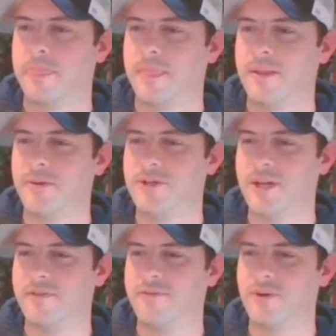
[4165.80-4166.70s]
No
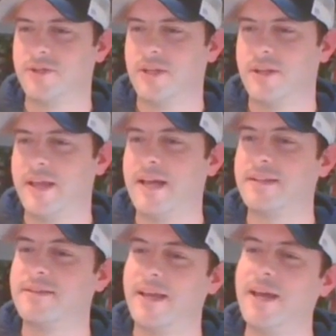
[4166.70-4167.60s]
chair force.
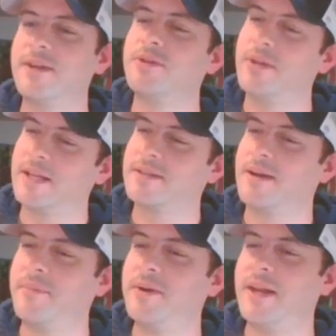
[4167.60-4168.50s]
That's Andrew. That's
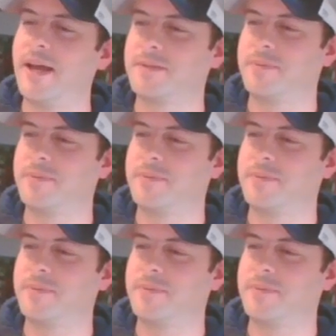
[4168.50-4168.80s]
coming next.